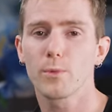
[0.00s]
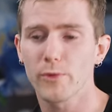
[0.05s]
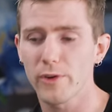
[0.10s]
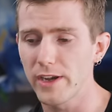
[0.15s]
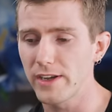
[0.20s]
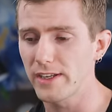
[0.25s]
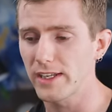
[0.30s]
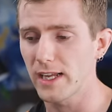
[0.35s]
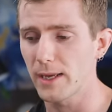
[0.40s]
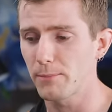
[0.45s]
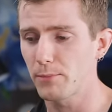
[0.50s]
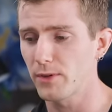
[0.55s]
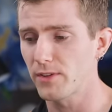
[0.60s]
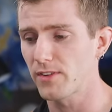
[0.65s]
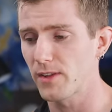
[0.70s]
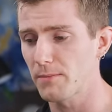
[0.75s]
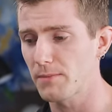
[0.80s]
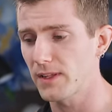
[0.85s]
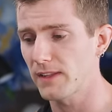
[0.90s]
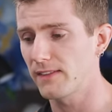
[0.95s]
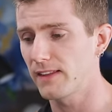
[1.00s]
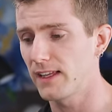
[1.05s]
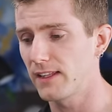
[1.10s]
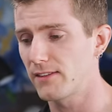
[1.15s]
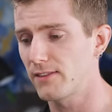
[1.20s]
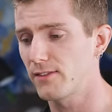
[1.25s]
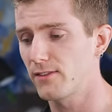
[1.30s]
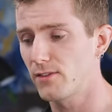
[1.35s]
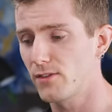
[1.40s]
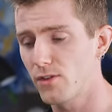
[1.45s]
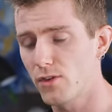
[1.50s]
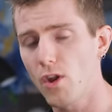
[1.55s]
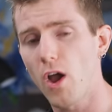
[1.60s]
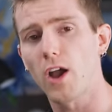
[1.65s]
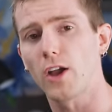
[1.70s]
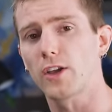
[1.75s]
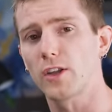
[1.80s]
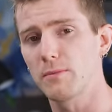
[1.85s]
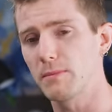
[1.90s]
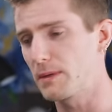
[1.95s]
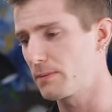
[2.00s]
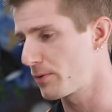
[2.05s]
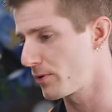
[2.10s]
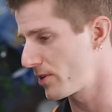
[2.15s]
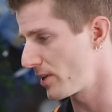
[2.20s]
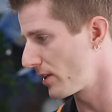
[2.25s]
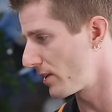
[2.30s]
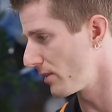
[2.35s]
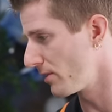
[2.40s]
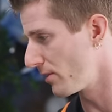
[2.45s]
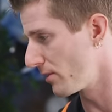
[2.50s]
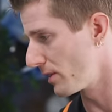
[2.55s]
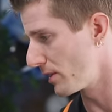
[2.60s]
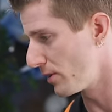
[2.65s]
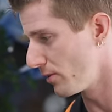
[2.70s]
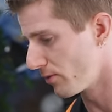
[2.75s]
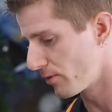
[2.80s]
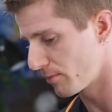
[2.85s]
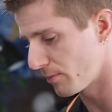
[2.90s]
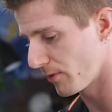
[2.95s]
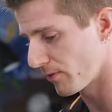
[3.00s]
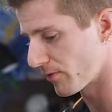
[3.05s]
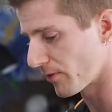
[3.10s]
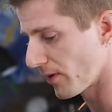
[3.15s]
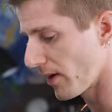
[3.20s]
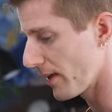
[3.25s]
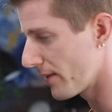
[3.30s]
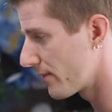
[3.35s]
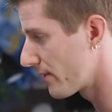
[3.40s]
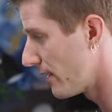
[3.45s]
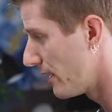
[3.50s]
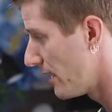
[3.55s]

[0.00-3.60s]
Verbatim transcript: we're ending up with something that's not going to be particularly usable for us.